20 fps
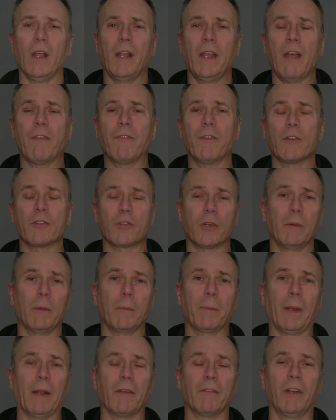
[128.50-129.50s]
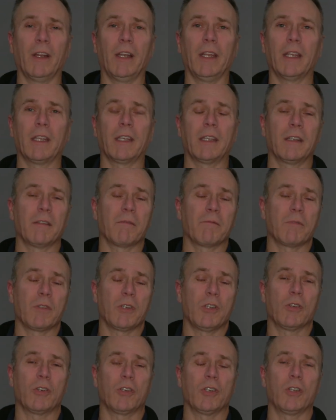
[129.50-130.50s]
an effluent treatment plant really,
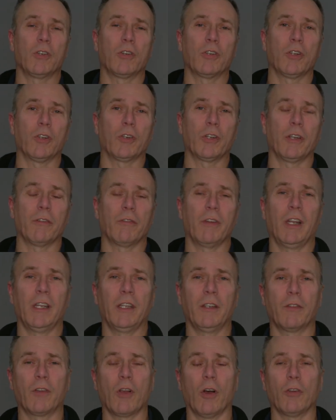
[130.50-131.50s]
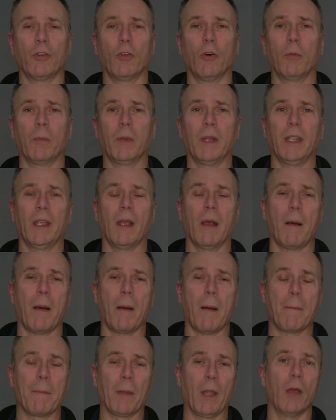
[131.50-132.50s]
you could look at it really, you've got normally
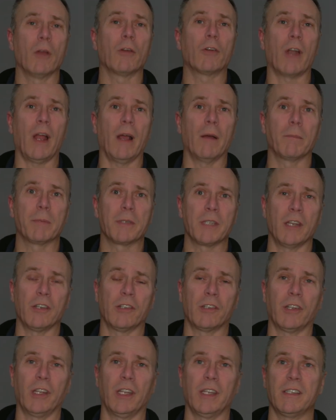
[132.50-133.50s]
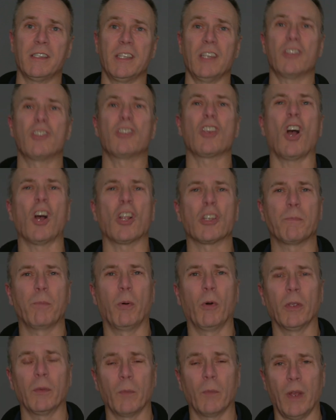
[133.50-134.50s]
a below ground potentially discharge
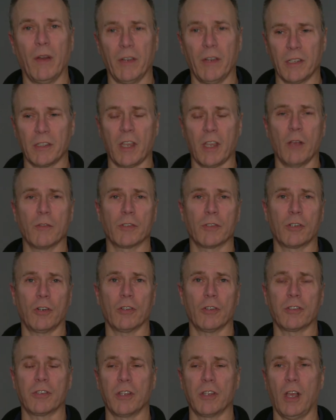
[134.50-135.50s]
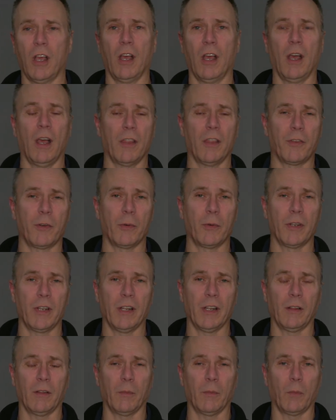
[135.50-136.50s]
point where it goes across through a
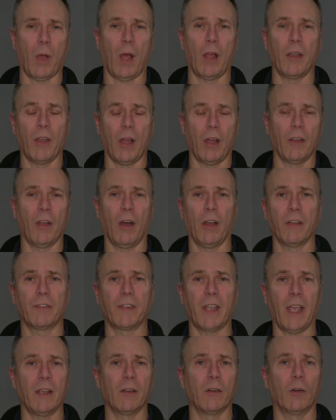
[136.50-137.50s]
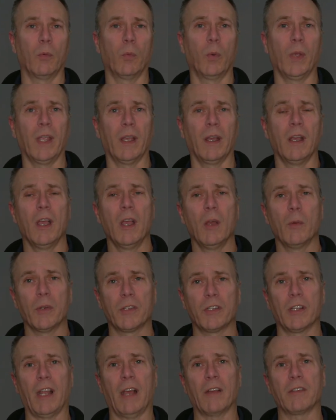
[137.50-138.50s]
little knife gate or a weir,
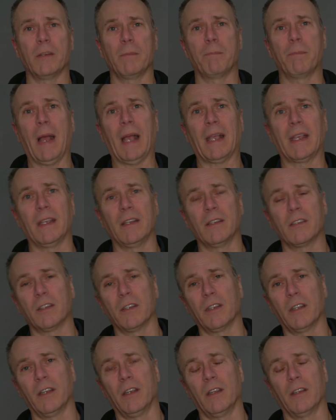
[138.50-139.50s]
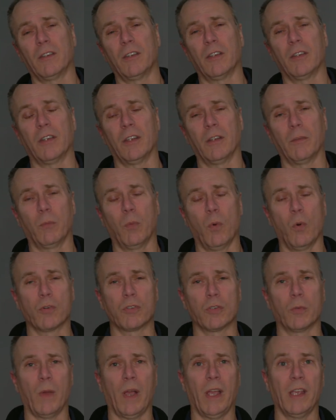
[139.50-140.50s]
which allows it back into the
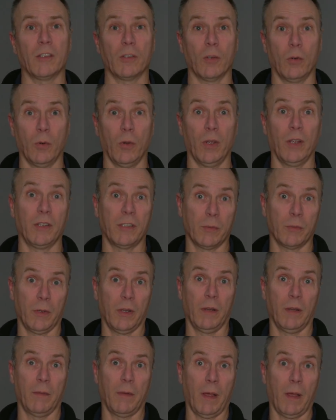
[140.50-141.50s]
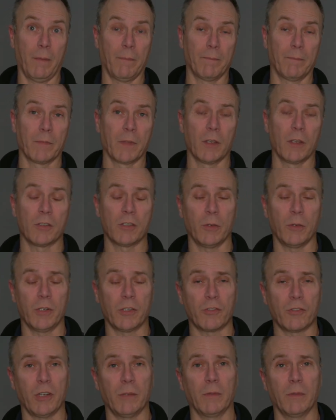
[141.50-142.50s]
waterways or into a
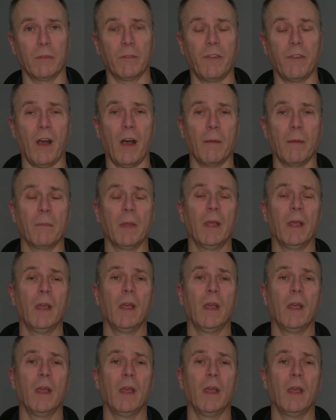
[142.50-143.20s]
sewage treatment farm.